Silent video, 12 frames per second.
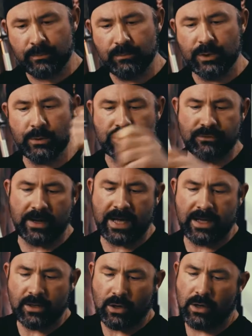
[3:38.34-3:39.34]
do a
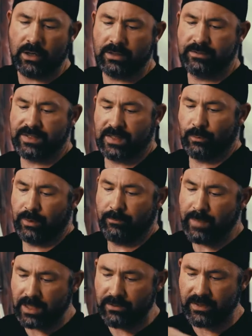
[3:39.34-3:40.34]
drag on someone
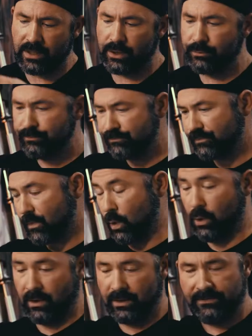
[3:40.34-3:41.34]
bigger than you,
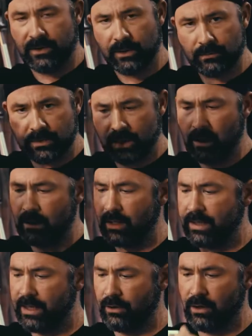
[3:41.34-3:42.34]
or if they've got a lot
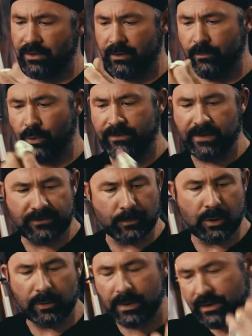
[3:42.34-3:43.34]
of gear on them, or if you have to
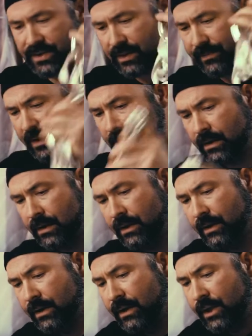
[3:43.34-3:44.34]
pull them out of something,
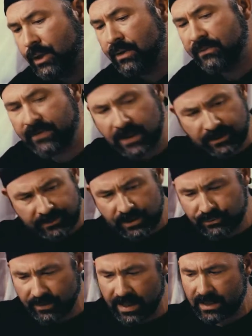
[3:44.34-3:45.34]
you could effectively
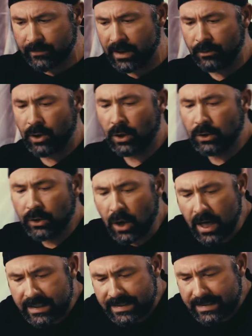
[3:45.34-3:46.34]
drag them out a
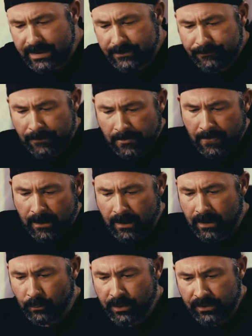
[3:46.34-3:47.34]
lot
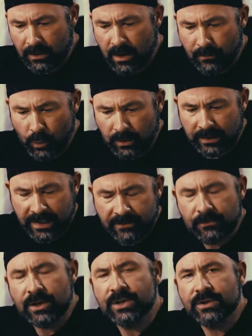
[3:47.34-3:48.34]
with a lot more
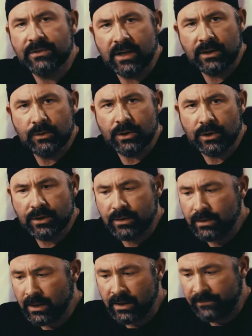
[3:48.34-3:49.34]
leverage than you could
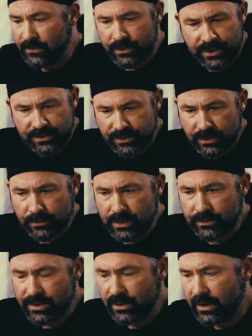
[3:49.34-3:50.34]
if you're just
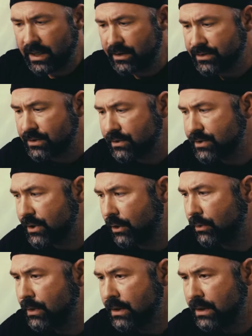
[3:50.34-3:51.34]
using your hands. So